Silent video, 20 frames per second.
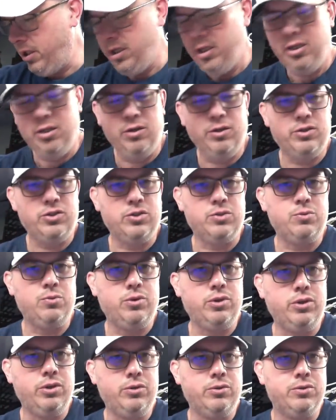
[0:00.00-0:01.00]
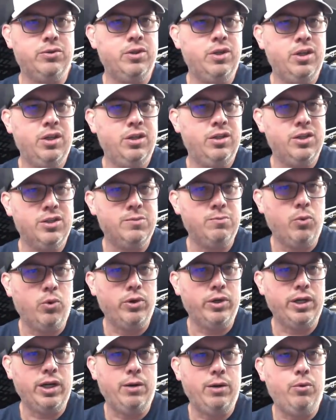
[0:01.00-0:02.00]
you know, it's just one of those. This
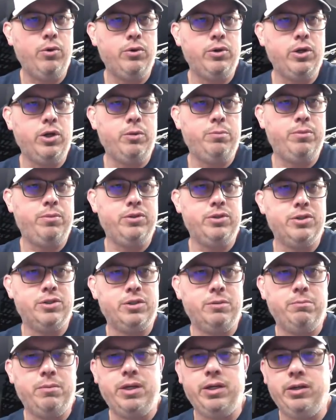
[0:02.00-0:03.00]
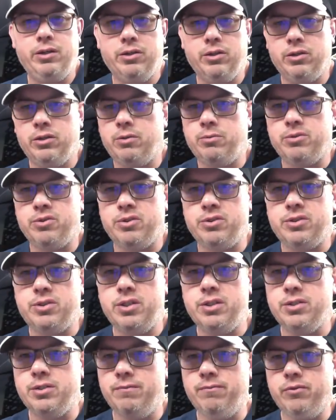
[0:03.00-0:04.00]
morning I woke up and just immediately there was a
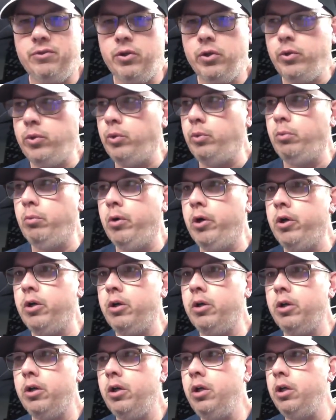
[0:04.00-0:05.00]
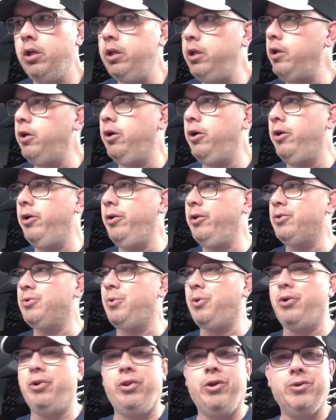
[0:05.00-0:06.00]
sense of doom. You know, it's
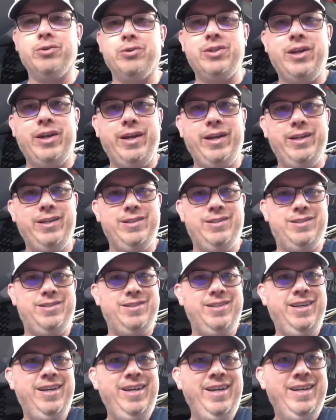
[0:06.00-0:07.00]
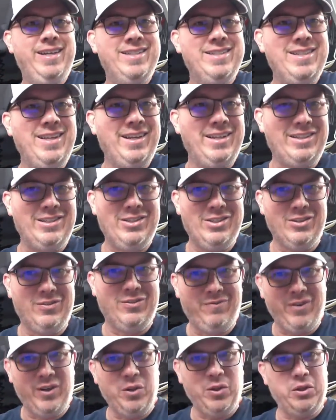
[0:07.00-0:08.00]
one of those days. It's like you just
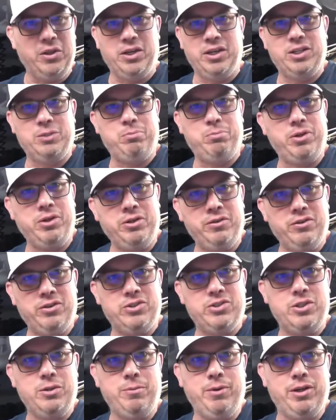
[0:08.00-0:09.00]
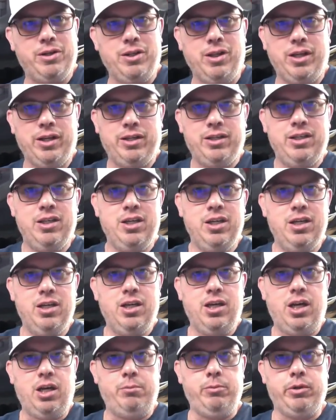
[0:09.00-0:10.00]
feel it at the pin of your stomach, like
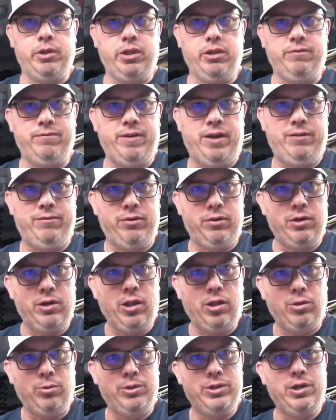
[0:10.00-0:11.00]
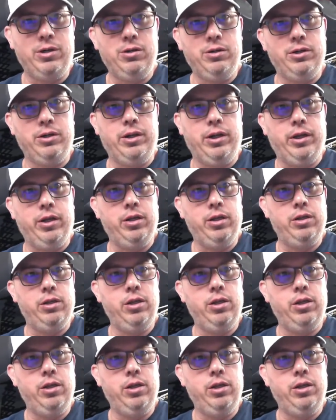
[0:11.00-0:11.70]
I'm gonna get a $500 return today.